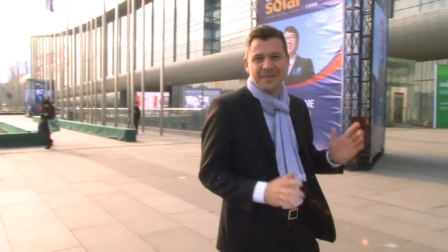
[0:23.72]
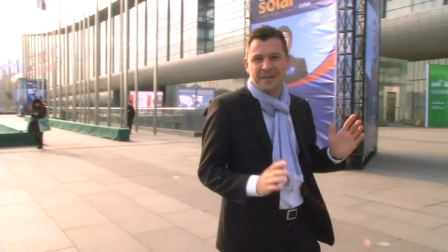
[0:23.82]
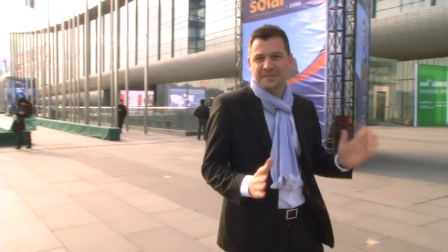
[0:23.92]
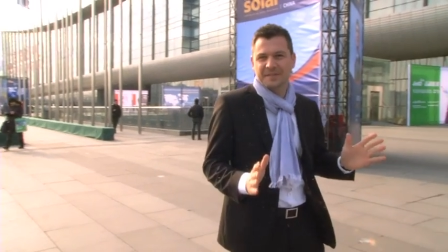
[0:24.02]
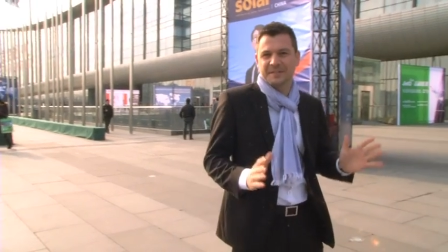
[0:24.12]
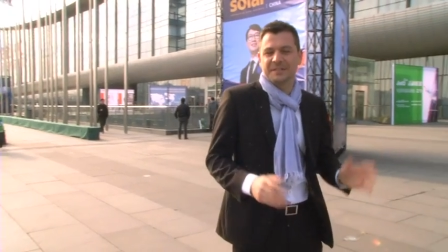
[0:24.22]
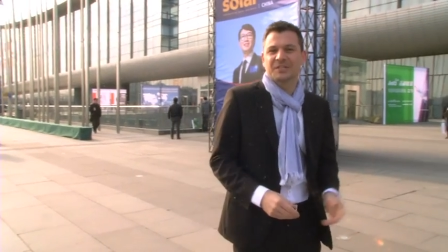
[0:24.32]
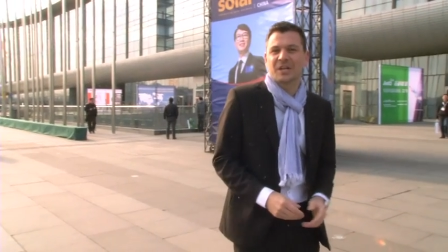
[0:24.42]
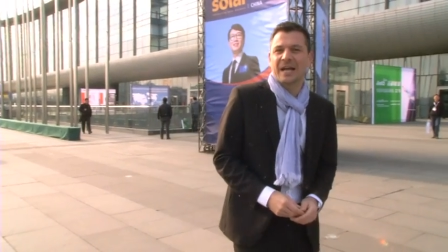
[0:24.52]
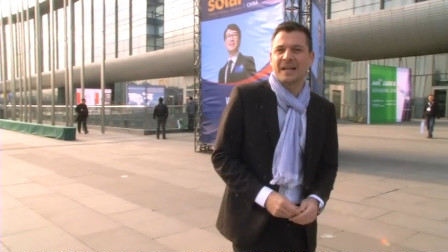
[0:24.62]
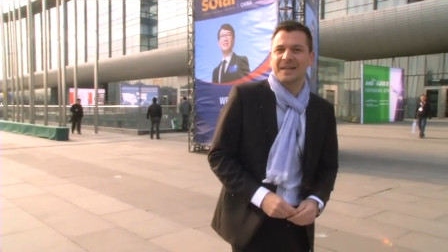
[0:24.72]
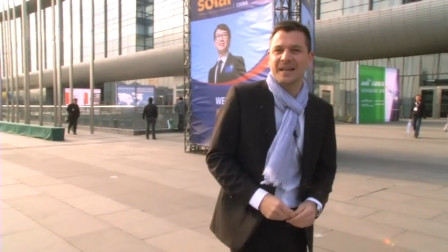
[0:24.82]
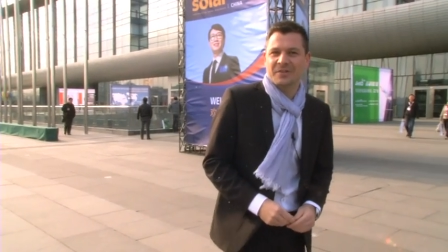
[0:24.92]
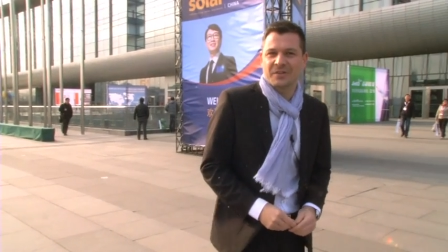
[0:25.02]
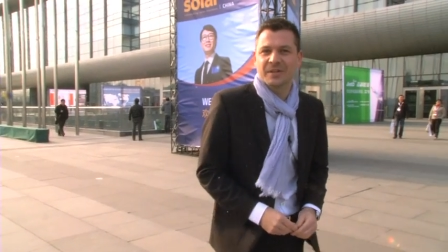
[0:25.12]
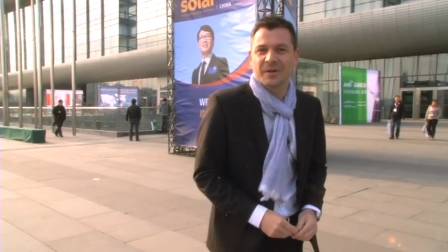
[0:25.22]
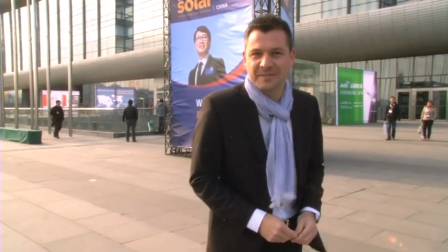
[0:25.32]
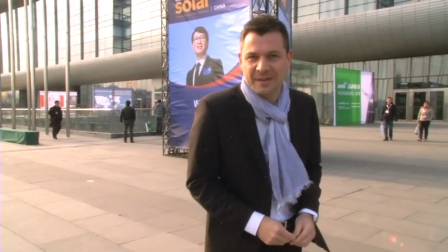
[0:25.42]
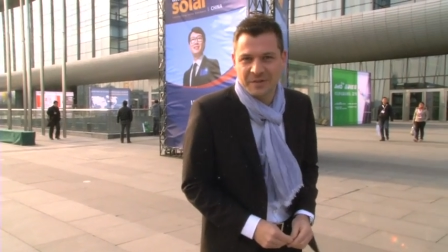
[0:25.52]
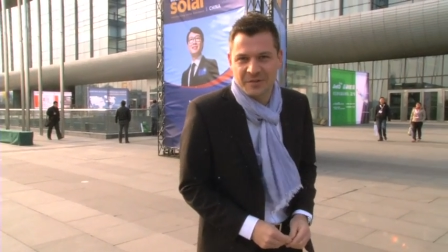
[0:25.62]
This is the China National
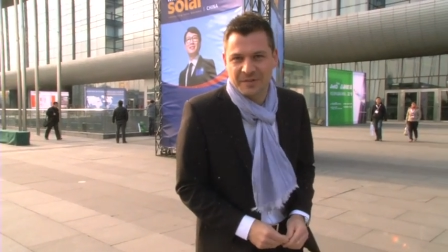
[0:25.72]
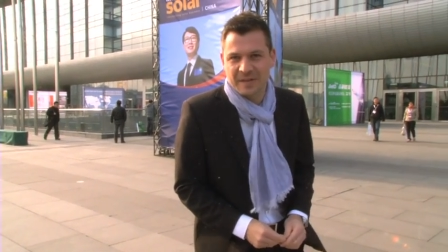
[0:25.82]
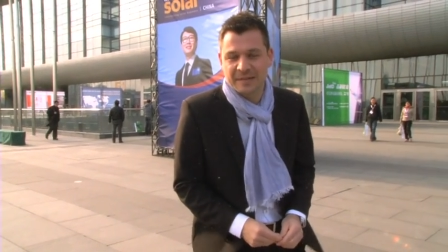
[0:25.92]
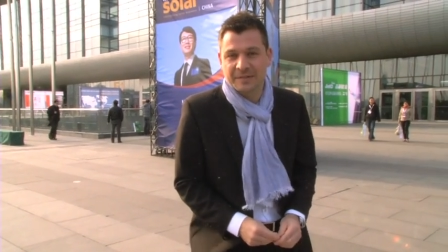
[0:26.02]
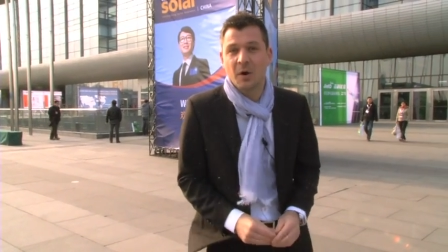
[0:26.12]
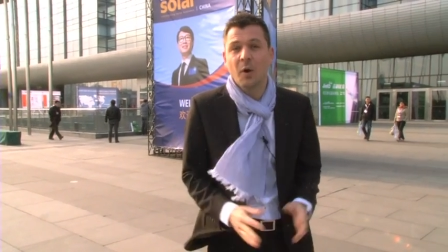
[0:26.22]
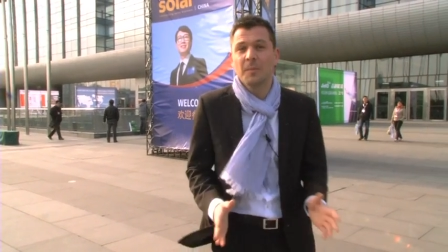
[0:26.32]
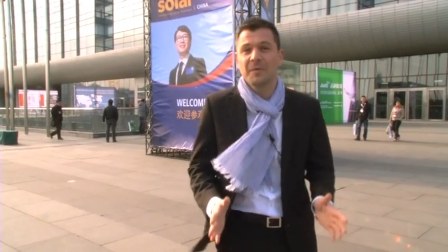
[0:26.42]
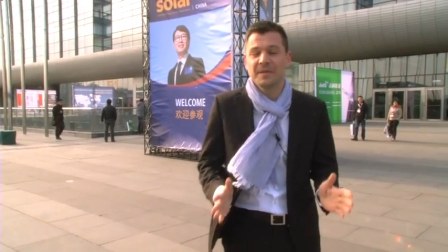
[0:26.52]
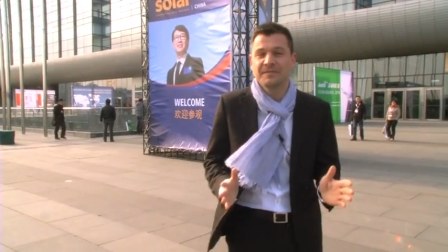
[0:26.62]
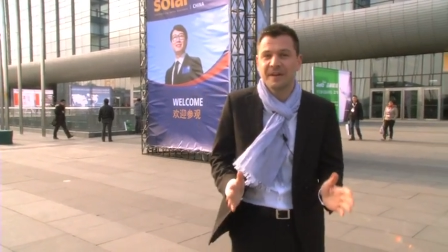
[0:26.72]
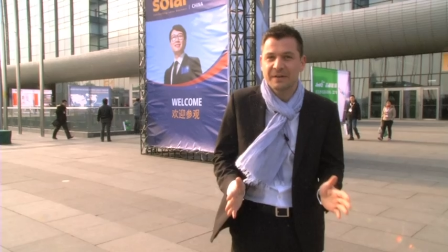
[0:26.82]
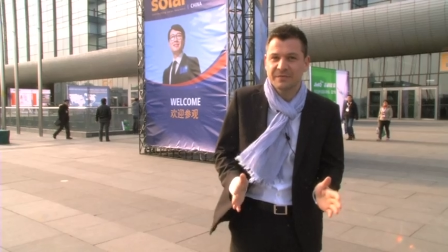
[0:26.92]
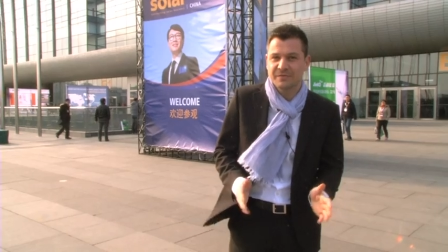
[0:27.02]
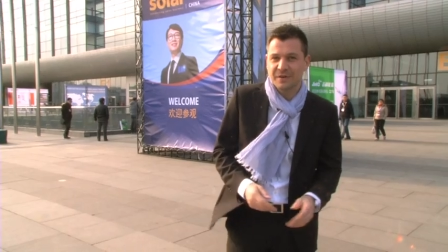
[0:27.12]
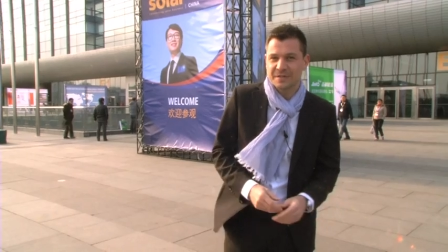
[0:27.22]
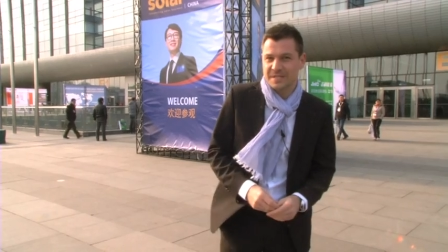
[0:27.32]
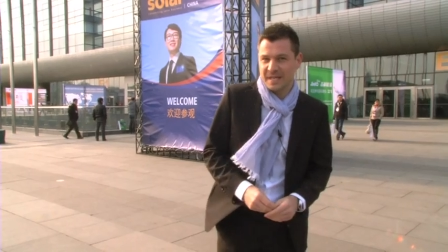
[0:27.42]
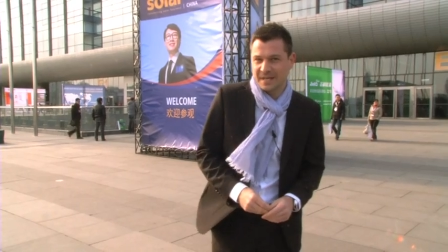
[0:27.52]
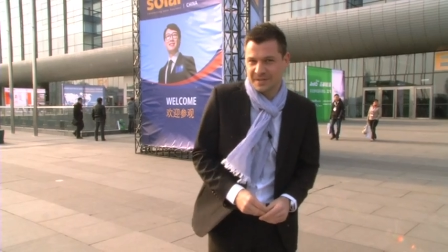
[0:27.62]
Convention Center, home of the very
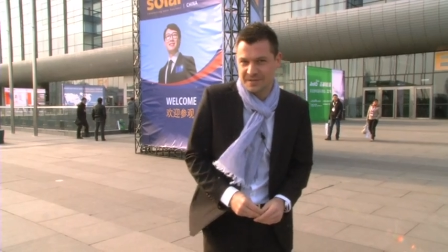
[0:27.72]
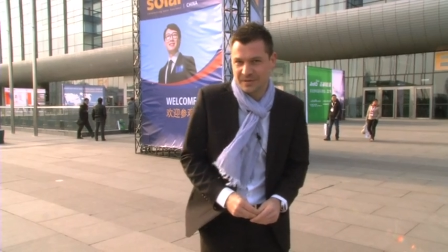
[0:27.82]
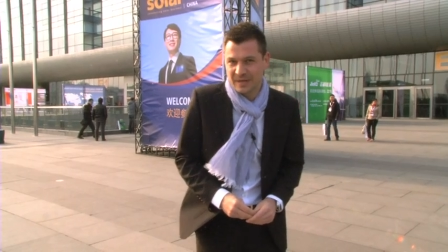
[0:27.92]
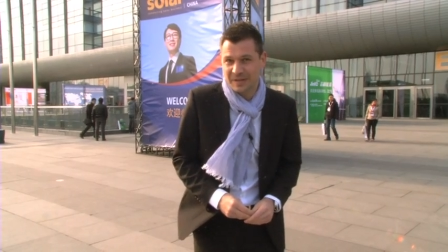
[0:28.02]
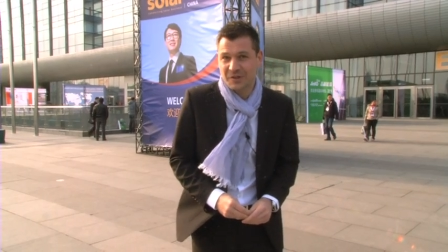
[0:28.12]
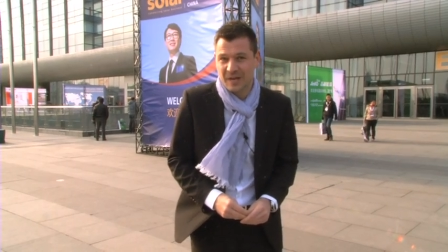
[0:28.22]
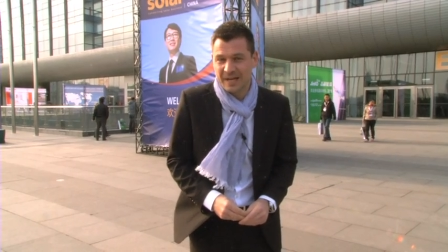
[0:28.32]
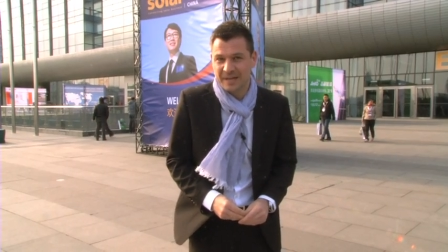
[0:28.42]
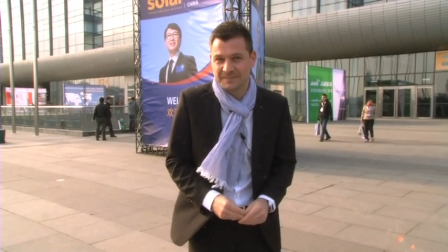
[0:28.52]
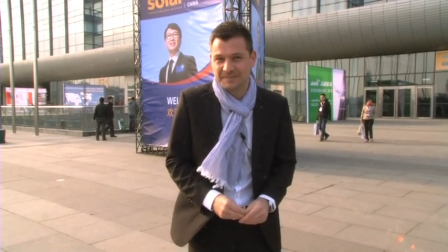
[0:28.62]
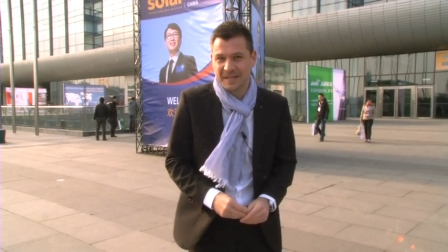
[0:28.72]
first Intersolar China.